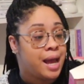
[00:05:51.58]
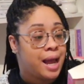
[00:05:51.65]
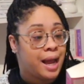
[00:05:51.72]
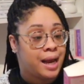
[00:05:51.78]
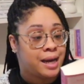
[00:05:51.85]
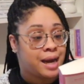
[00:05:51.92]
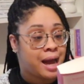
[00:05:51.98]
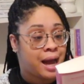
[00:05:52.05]

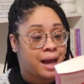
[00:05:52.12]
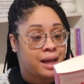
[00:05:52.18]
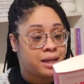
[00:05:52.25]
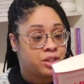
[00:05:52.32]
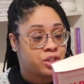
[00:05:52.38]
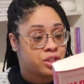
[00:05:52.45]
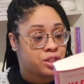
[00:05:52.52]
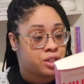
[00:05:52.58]
And I
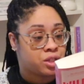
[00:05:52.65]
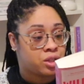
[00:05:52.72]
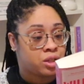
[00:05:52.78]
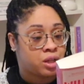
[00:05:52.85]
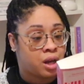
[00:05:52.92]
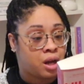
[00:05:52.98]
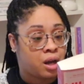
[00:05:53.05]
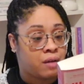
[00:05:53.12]
just
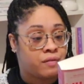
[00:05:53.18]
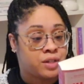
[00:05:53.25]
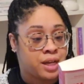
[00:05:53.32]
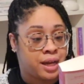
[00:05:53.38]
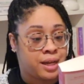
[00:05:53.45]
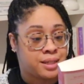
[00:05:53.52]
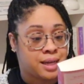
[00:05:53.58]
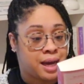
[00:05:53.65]
loved
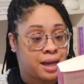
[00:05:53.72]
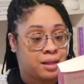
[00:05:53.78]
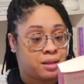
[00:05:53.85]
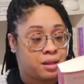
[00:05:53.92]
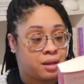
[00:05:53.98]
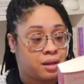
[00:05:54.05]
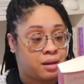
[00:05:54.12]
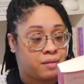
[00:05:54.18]
it. I
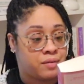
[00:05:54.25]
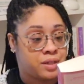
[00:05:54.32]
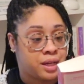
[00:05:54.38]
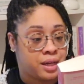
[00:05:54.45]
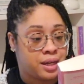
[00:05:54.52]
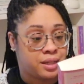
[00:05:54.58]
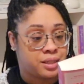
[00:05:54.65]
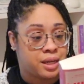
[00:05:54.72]
loved
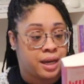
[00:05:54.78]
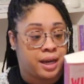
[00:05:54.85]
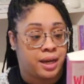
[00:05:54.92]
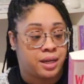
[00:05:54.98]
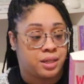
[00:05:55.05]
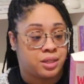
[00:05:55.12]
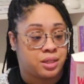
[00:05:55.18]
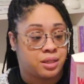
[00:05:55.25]
it.
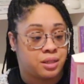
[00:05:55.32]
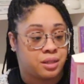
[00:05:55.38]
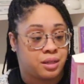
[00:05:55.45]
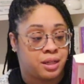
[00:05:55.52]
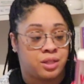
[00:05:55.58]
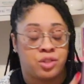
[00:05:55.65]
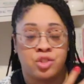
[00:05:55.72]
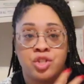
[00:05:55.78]
And
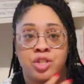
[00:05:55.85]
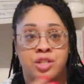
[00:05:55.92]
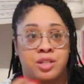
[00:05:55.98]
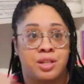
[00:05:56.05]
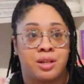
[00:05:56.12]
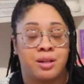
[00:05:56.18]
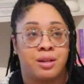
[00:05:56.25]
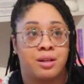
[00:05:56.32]
it's
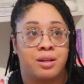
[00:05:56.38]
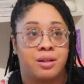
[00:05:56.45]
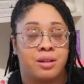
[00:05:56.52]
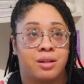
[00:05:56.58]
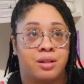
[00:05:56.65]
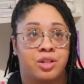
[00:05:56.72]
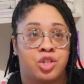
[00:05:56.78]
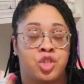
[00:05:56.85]
just,
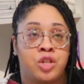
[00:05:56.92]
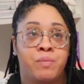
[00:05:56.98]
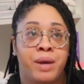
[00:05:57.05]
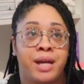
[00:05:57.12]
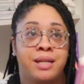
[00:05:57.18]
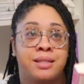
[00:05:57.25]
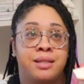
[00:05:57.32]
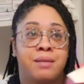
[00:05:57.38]
she
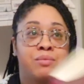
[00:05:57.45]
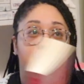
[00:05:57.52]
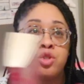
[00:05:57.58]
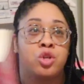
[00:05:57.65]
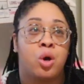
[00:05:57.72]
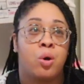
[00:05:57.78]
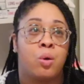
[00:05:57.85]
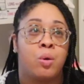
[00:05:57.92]
makes them
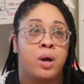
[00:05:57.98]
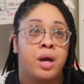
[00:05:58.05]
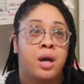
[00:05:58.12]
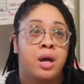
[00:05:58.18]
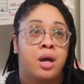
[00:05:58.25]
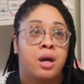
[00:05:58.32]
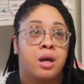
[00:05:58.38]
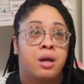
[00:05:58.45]
so
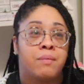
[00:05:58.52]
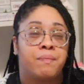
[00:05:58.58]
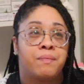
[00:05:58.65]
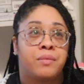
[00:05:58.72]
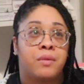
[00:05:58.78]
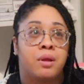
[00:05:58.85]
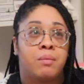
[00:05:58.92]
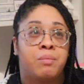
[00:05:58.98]

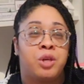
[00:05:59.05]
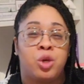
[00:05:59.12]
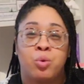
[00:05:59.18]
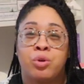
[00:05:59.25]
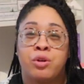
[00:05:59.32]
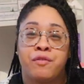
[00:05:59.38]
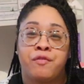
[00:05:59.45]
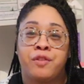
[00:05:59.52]

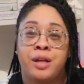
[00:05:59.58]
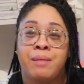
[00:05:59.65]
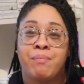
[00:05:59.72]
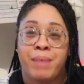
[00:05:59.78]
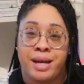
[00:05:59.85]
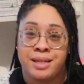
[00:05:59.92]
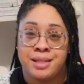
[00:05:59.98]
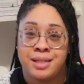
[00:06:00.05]
beautifully
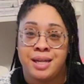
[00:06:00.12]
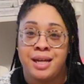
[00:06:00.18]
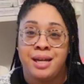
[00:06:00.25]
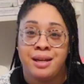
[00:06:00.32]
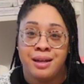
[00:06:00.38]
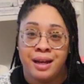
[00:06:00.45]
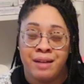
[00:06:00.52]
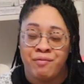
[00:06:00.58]

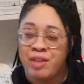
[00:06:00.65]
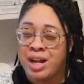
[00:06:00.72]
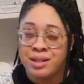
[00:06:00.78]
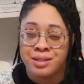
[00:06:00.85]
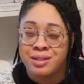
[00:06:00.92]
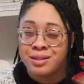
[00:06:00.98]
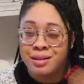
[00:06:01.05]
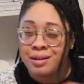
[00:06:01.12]
messy, if
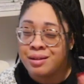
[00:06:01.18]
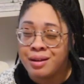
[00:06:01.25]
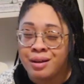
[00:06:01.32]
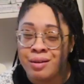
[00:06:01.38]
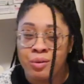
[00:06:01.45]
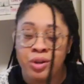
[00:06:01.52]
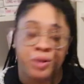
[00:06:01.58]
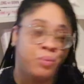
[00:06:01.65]
that's
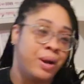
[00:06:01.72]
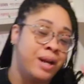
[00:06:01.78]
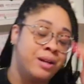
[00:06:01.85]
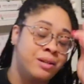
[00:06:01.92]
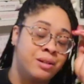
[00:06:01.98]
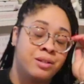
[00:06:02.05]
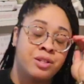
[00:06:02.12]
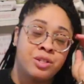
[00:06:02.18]
a good way
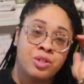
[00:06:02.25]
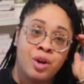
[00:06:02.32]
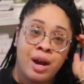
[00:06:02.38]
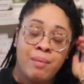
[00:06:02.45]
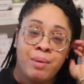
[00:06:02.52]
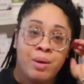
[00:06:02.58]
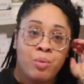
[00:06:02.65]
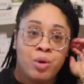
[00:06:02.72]
to
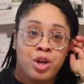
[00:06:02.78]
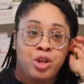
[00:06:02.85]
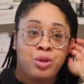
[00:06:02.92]
describe it, where